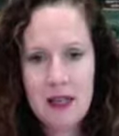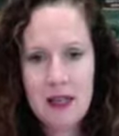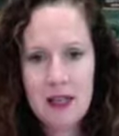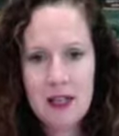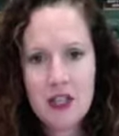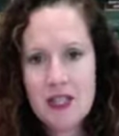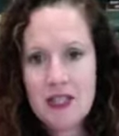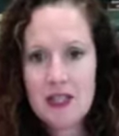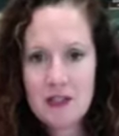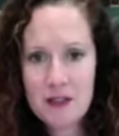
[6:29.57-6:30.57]
And it's just
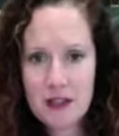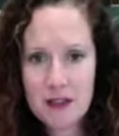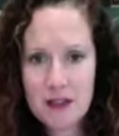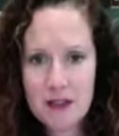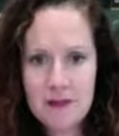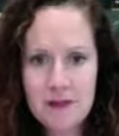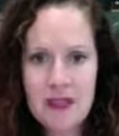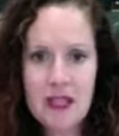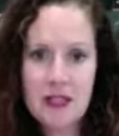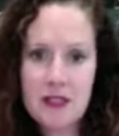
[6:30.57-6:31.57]
on a different level
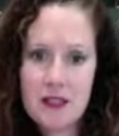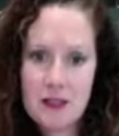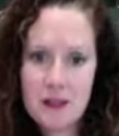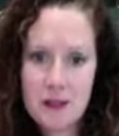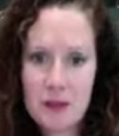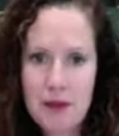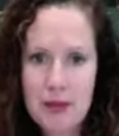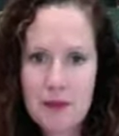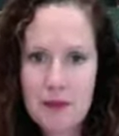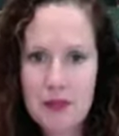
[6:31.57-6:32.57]
than it is for the
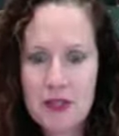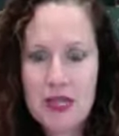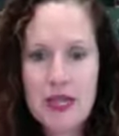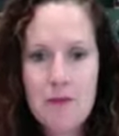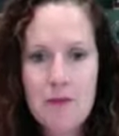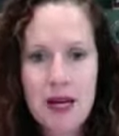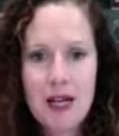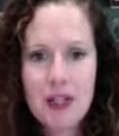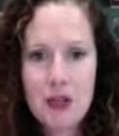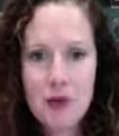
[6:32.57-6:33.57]
paid members. But I
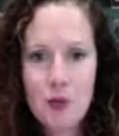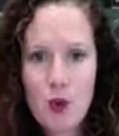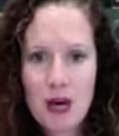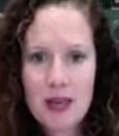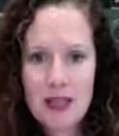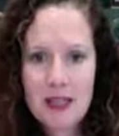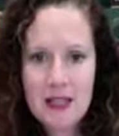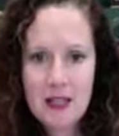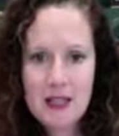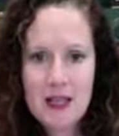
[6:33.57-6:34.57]
don't want
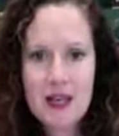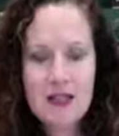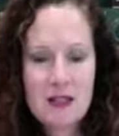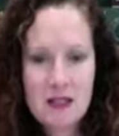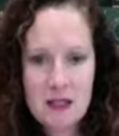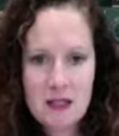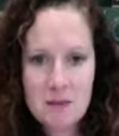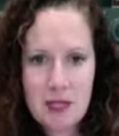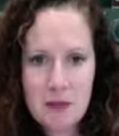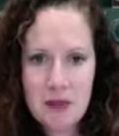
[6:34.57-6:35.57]
tons and tons
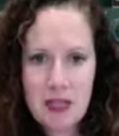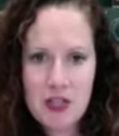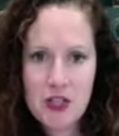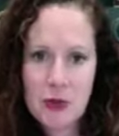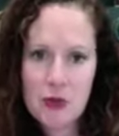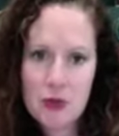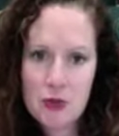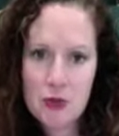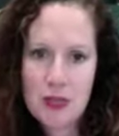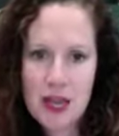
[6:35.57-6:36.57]
of people that don't
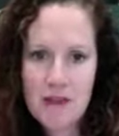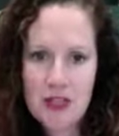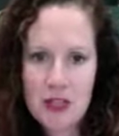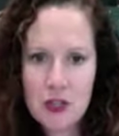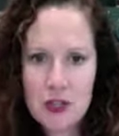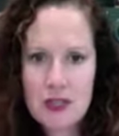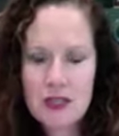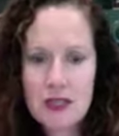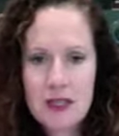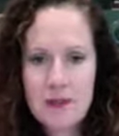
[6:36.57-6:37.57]
truly have an
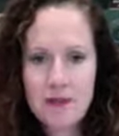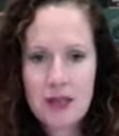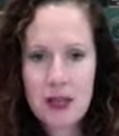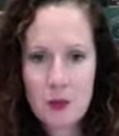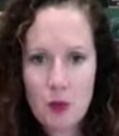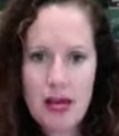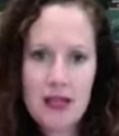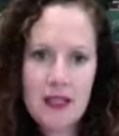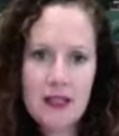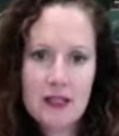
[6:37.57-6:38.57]
interest in
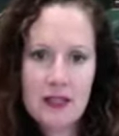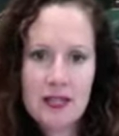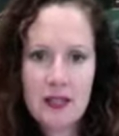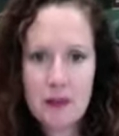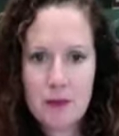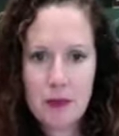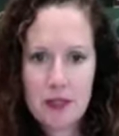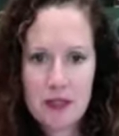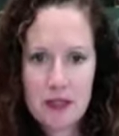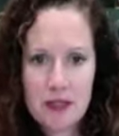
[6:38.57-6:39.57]
writing and taking their
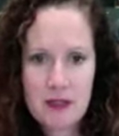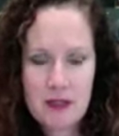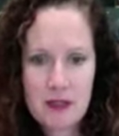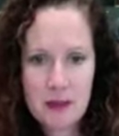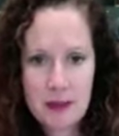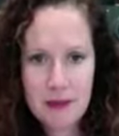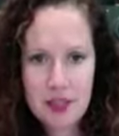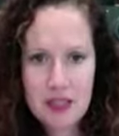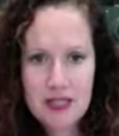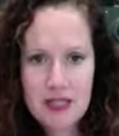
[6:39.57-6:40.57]
books to the
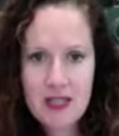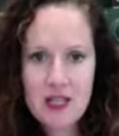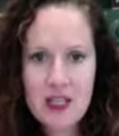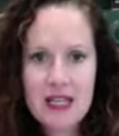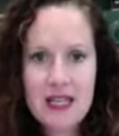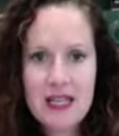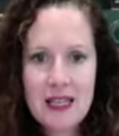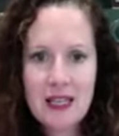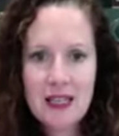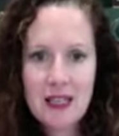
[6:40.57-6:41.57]
publishing stage
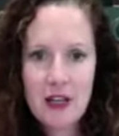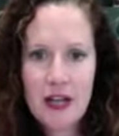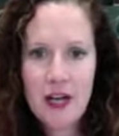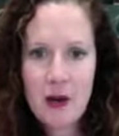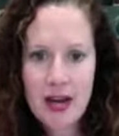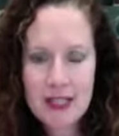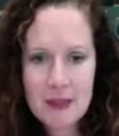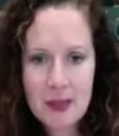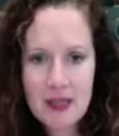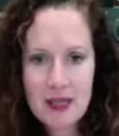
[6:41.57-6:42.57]
in here
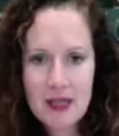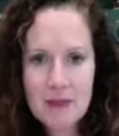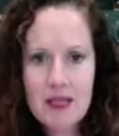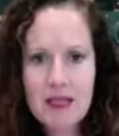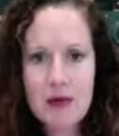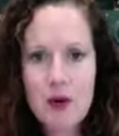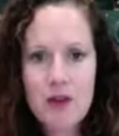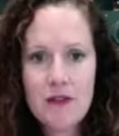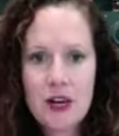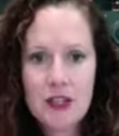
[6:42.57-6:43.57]
interacting with us, because I
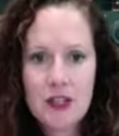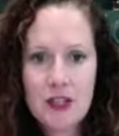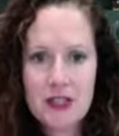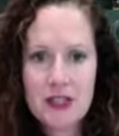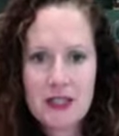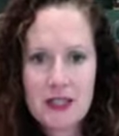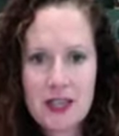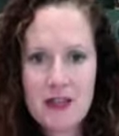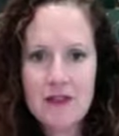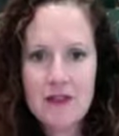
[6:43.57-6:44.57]
want to foster a
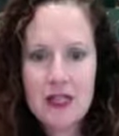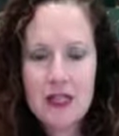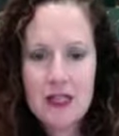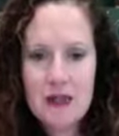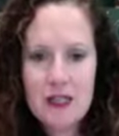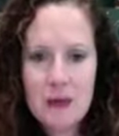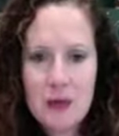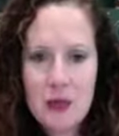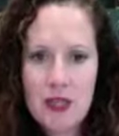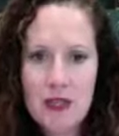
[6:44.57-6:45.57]
safe
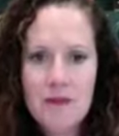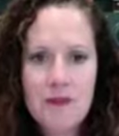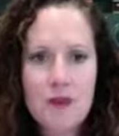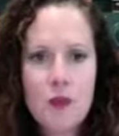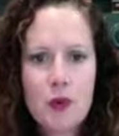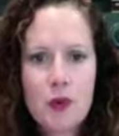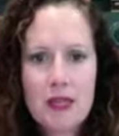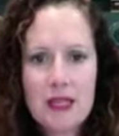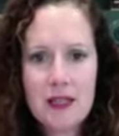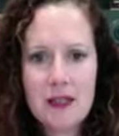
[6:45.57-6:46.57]
community where we
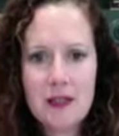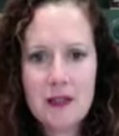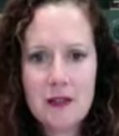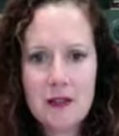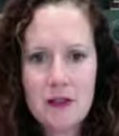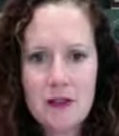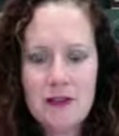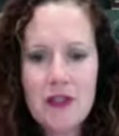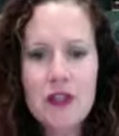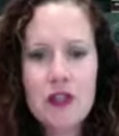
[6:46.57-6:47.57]
can
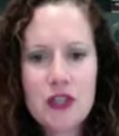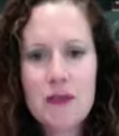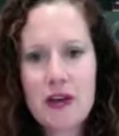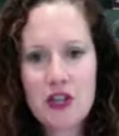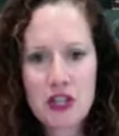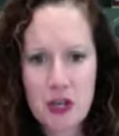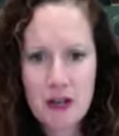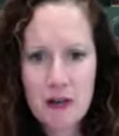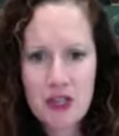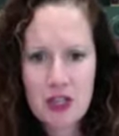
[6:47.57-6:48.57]
feel good about sharing
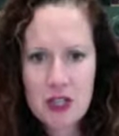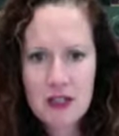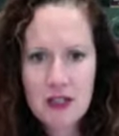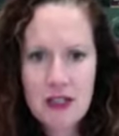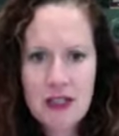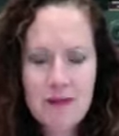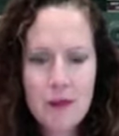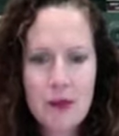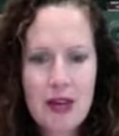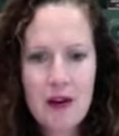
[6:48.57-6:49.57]
with each other
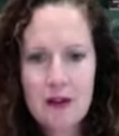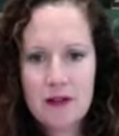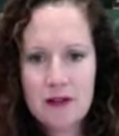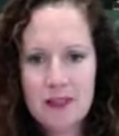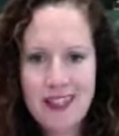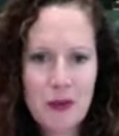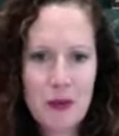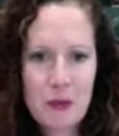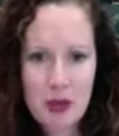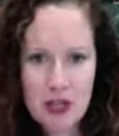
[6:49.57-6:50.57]
without any
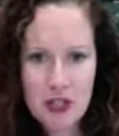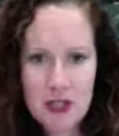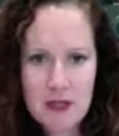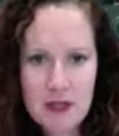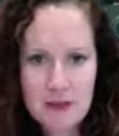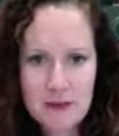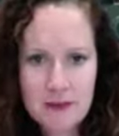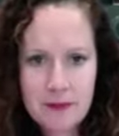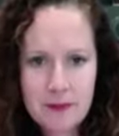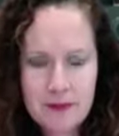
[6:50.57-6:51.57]
repercussions.
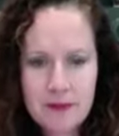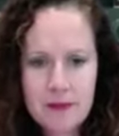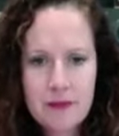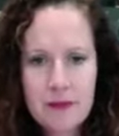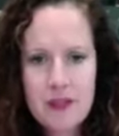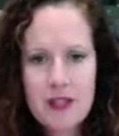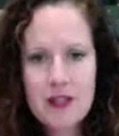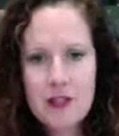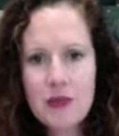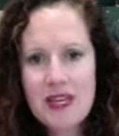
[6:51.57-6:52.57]

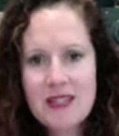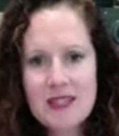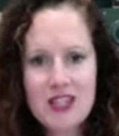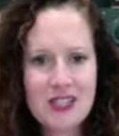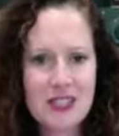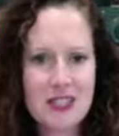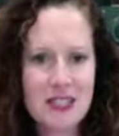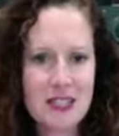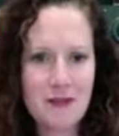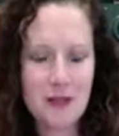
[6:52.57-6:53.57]
So that's just the
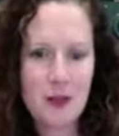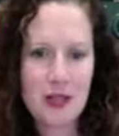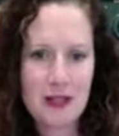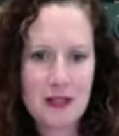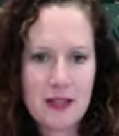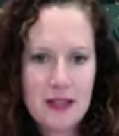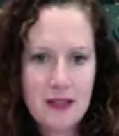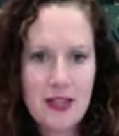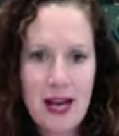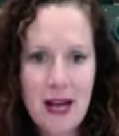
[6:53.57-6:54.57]
different ways
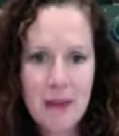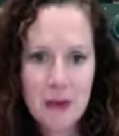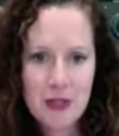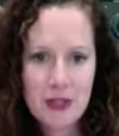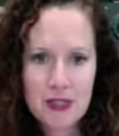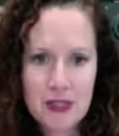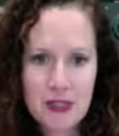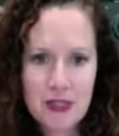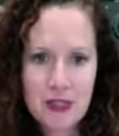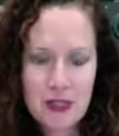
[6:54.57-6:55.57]
that I
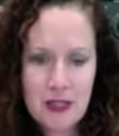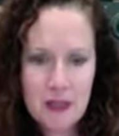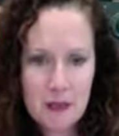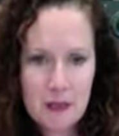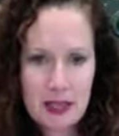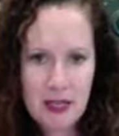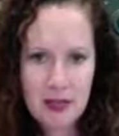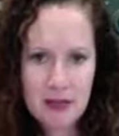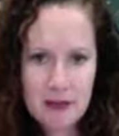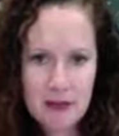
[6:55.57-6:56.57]
personally use
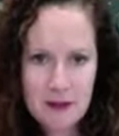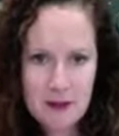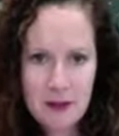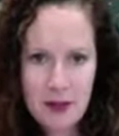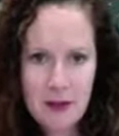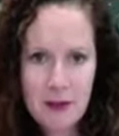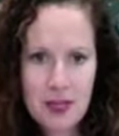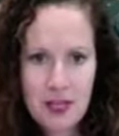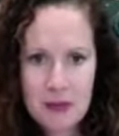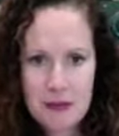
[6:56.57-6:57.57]
my author
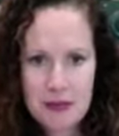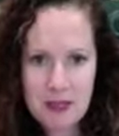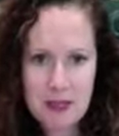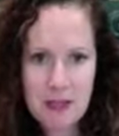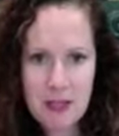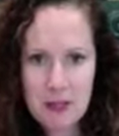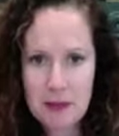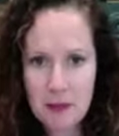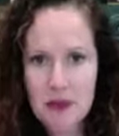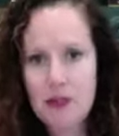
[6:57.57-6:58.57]
page, my business page, my
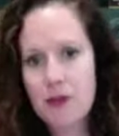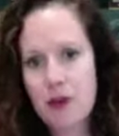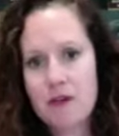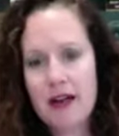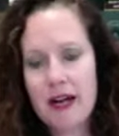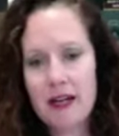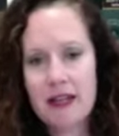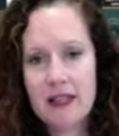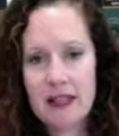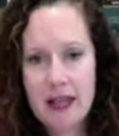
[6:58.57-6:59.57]
personal profile,
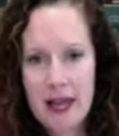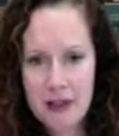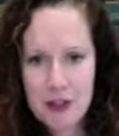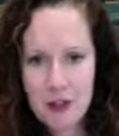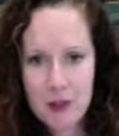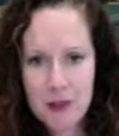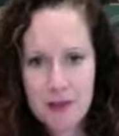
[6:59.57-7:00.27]
and this group.